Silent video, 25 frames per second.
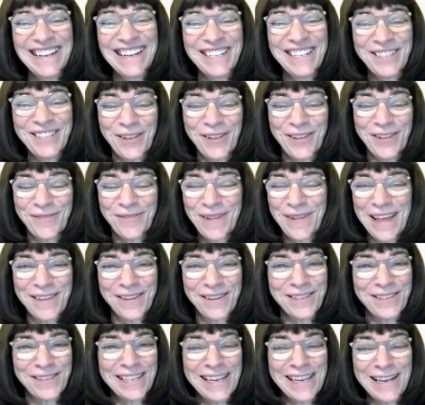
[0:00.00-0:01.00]
So the
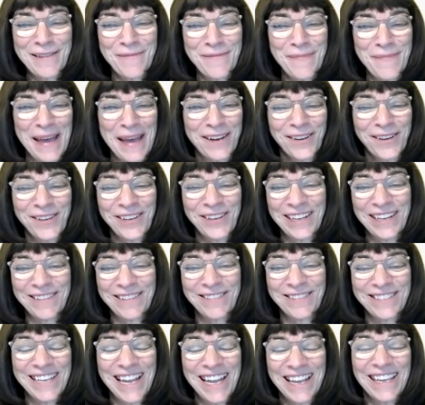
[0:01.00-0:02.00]
weather's getting better
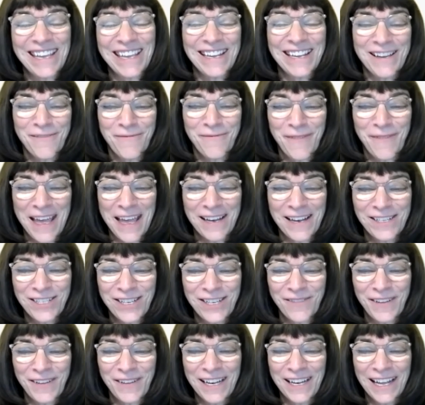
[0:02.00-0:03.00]
and taking advantage
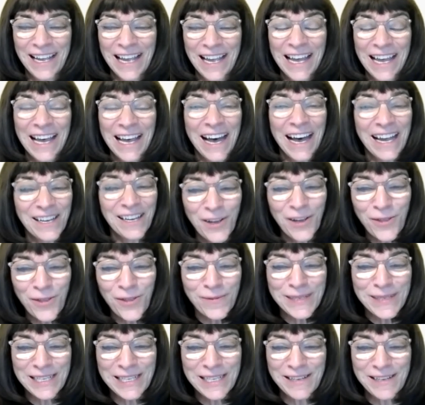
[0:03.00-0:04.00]
of it. I know
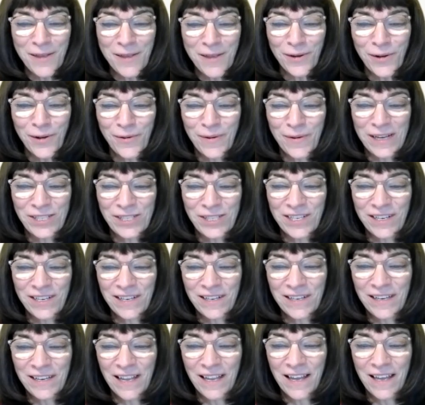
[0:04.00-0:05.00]
there was another
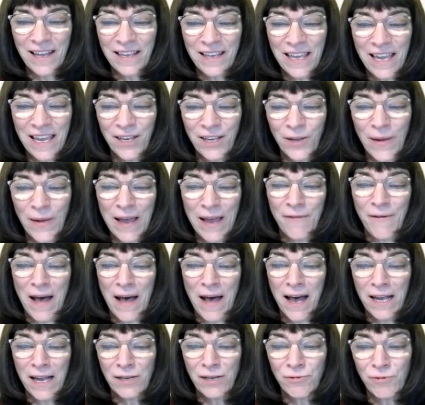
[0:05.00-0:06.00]
question. Can you have
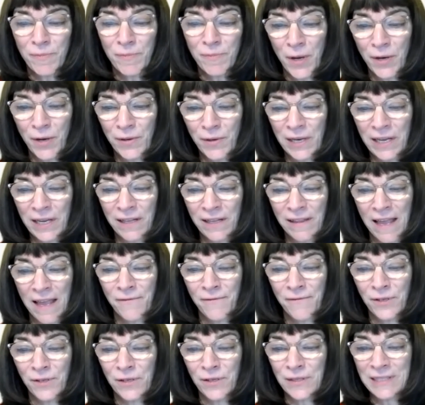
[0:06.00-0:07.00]
high troponin
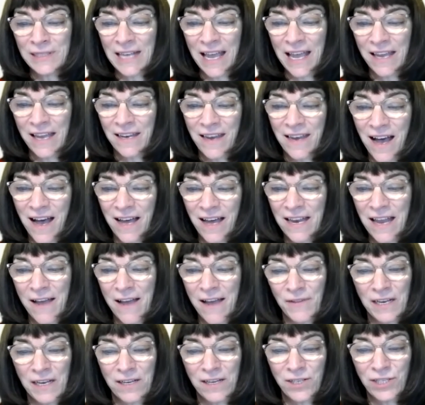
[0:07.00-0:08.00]
levels and not
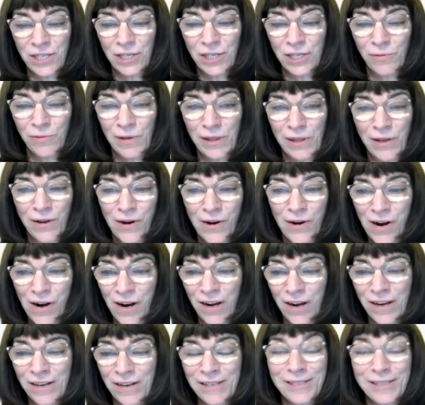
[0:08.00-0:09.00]
have an issue with your
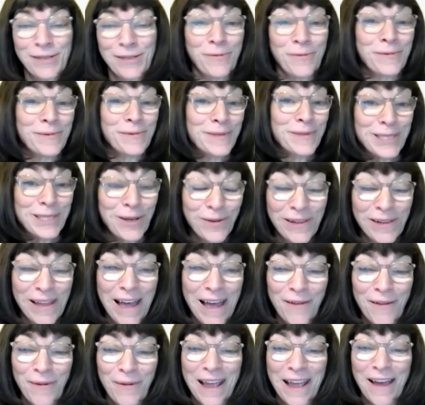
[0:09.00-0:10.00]
heart? So
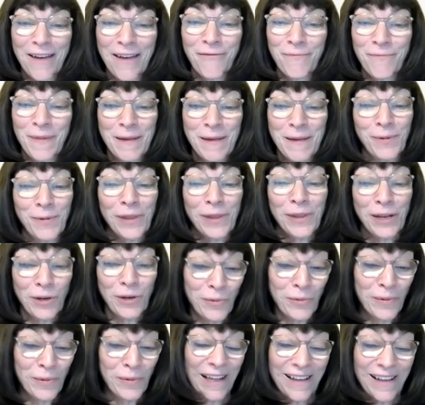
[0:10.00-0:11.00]
glad we have people that are
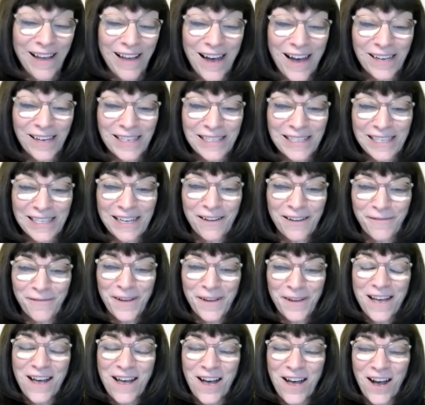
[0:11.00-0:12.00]
really cognizant of
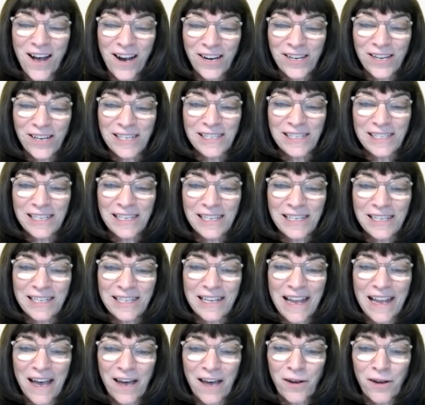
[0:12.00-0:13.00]
heart disease
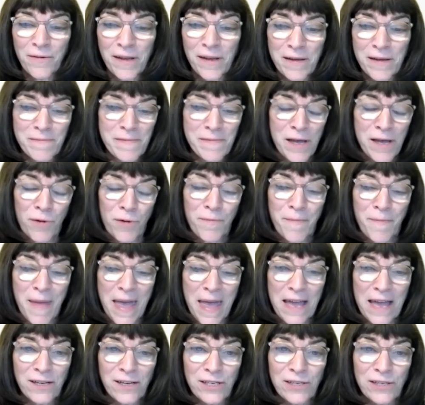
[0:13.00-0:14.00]
and how to help
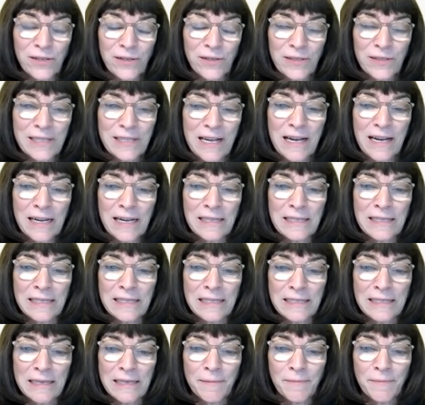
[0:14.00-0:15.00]
manage their signs
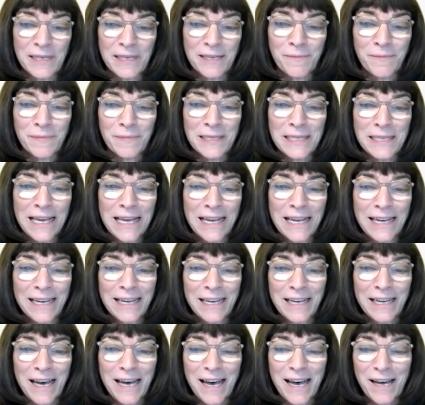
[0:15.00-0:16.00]
and symptoms.
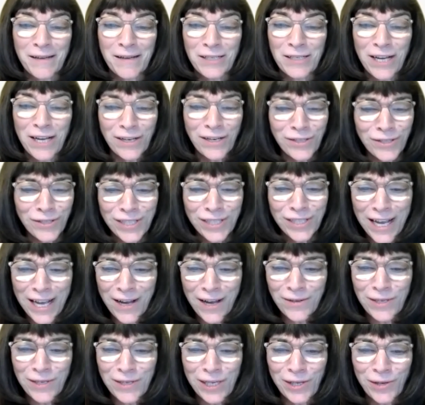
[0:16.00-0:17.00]
Dr.
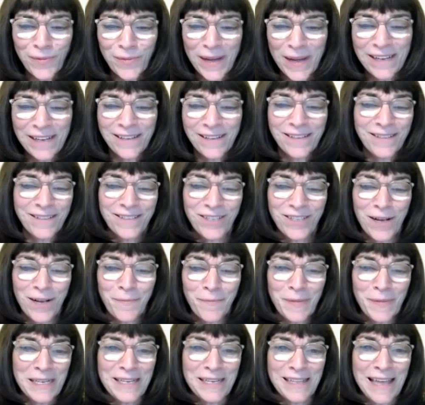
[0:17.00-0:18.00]
Chow, do you want to
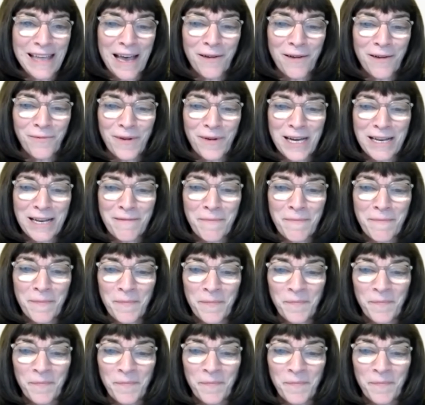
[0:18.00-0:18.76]
jump into that one?